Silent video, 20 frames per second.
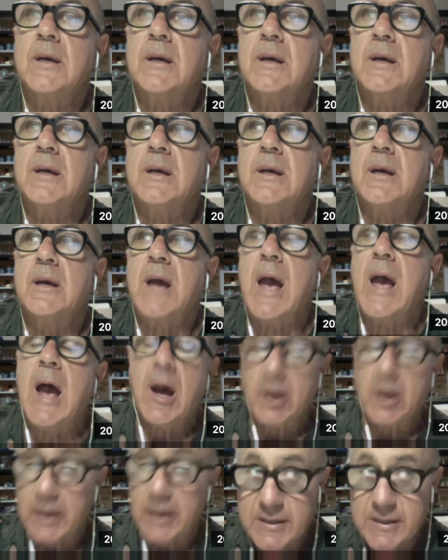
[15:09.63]

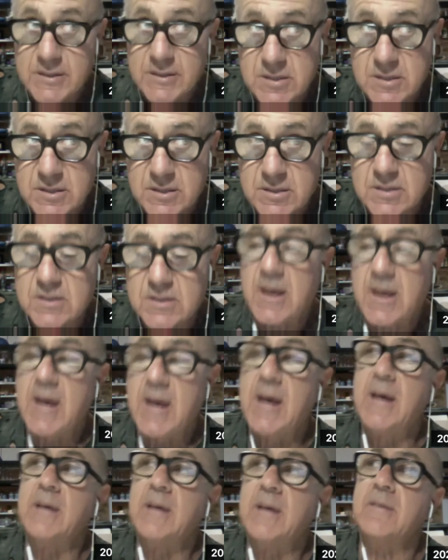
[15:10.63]
outlets
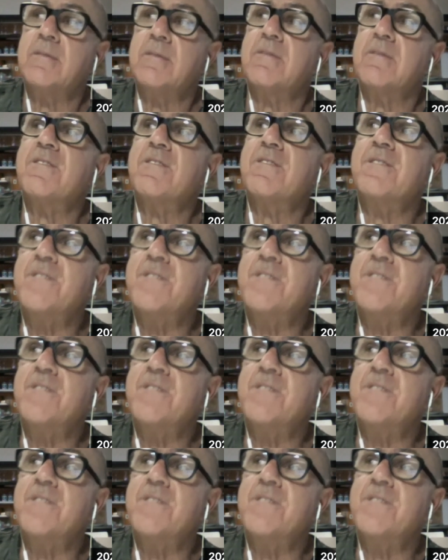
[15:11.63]
and